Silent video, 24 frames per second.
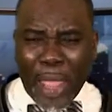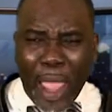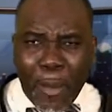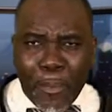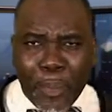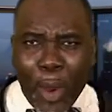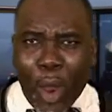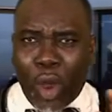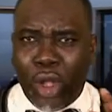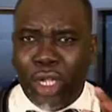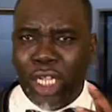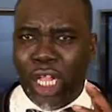
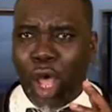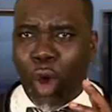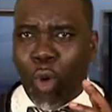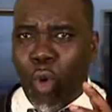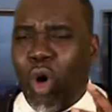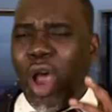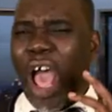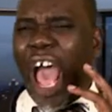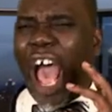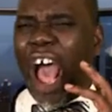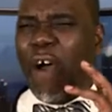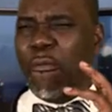people
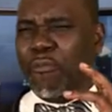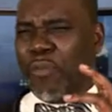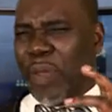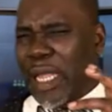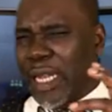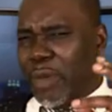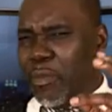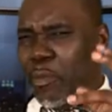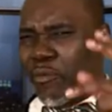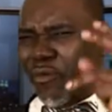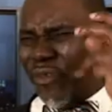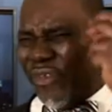who have
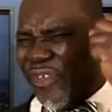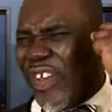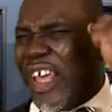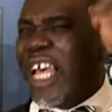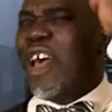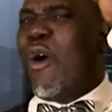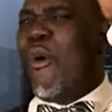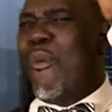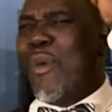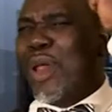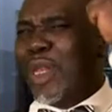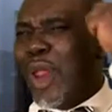been
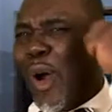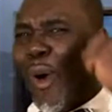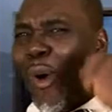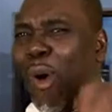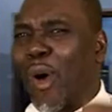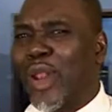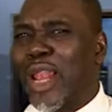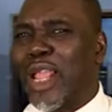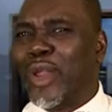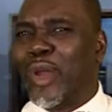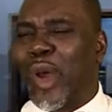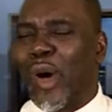filled with the
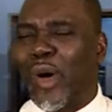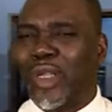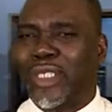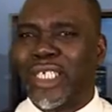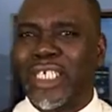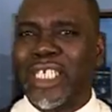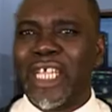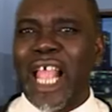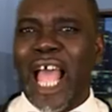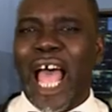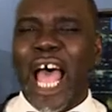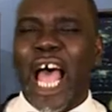Holy
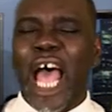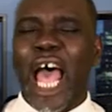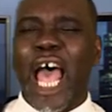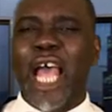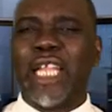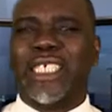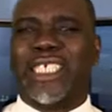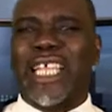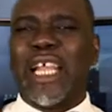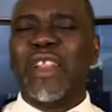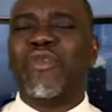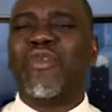Ghost, a, a
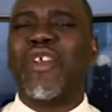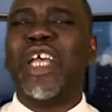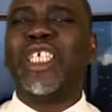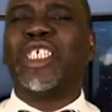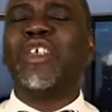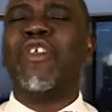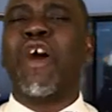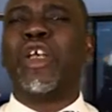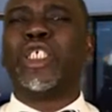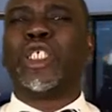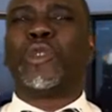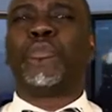
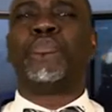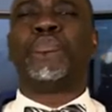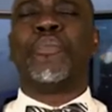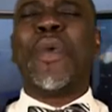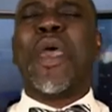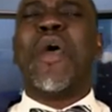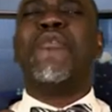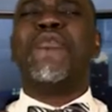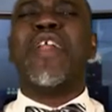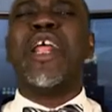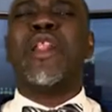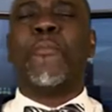generation of
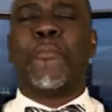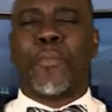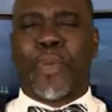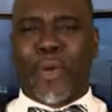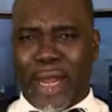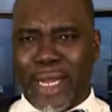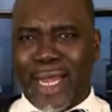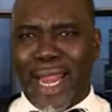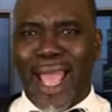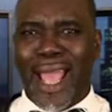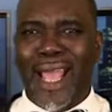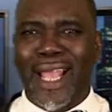
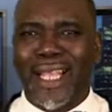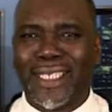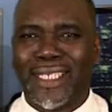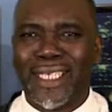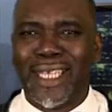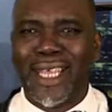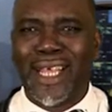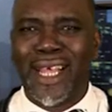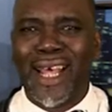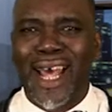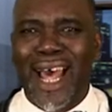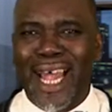spiritpreneurs.
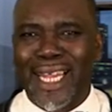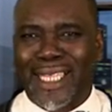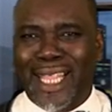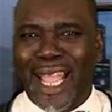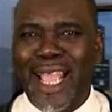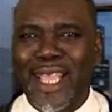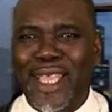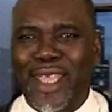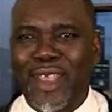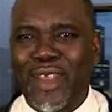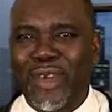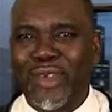I
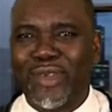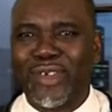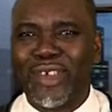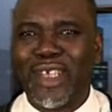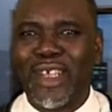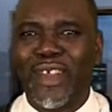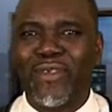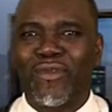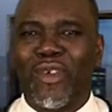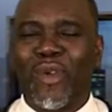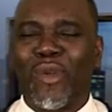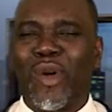thank you
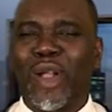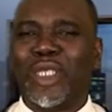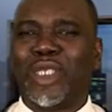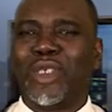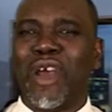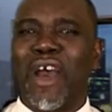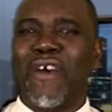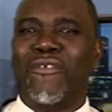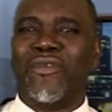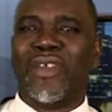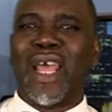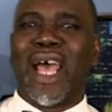for what you
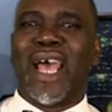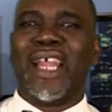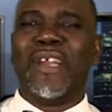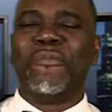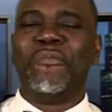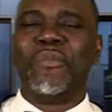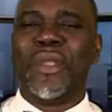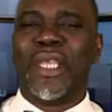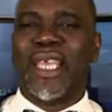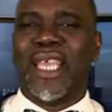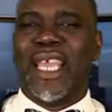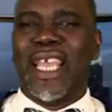have done.
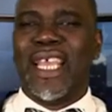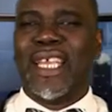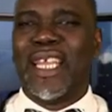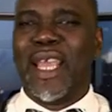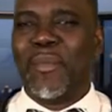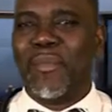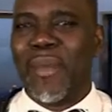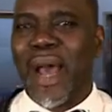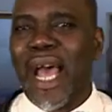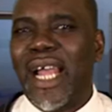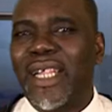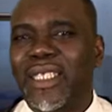In the
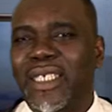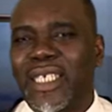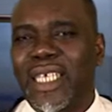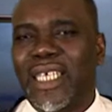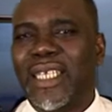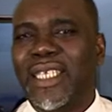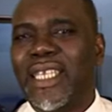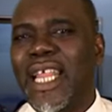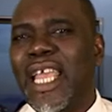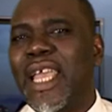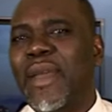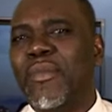mighty
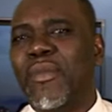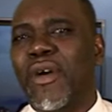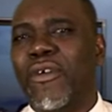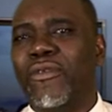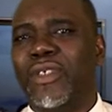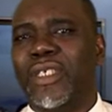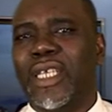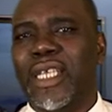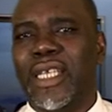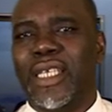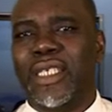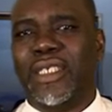name of
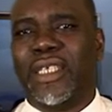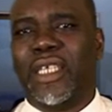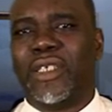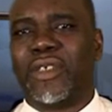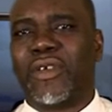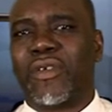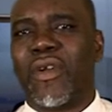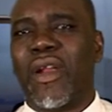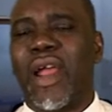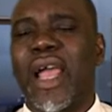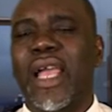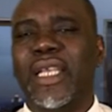Jesus
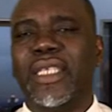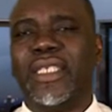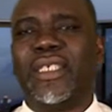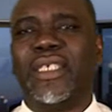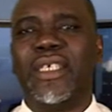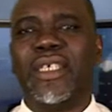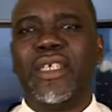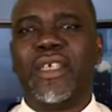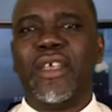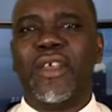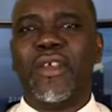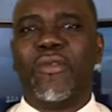Christ
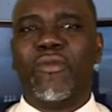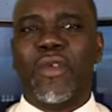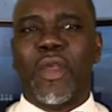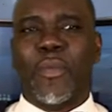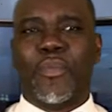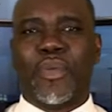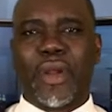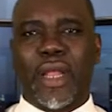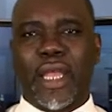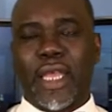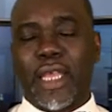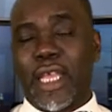we
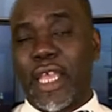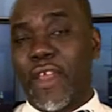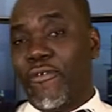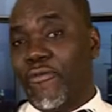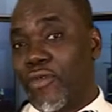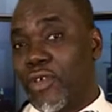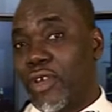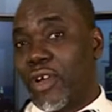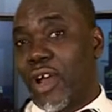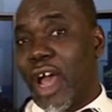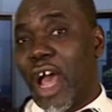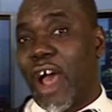pray. If
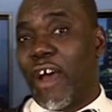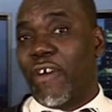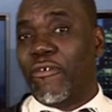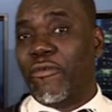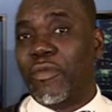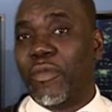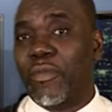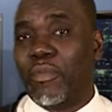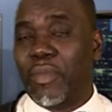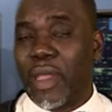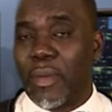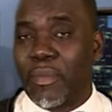you have
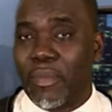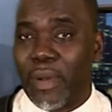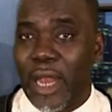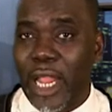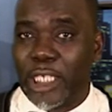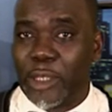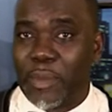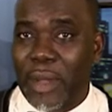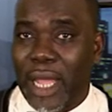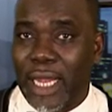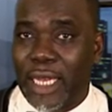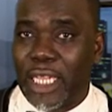been
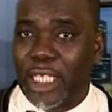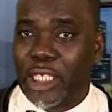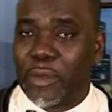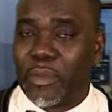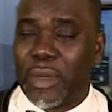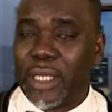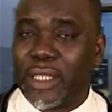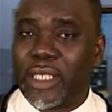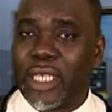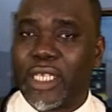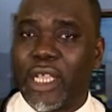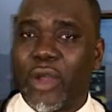blessed by this
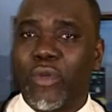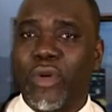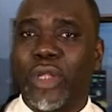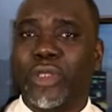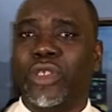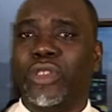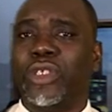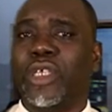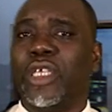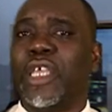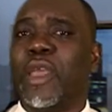message, I want you to